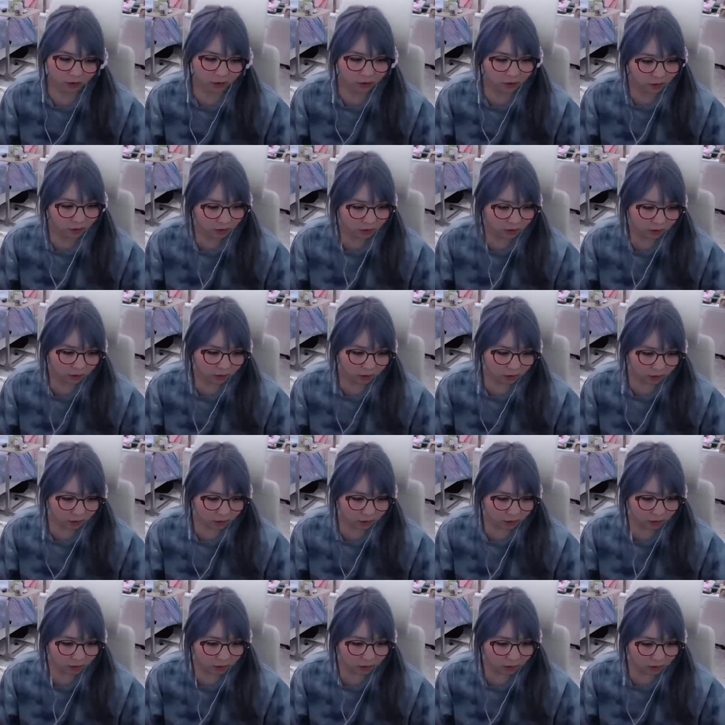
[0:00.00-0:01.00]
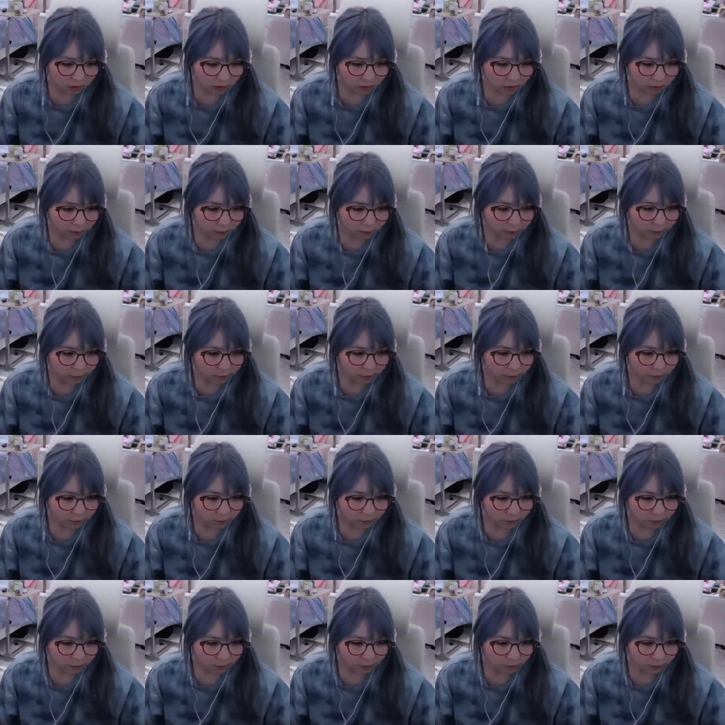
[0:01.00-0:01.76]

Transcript: (silence)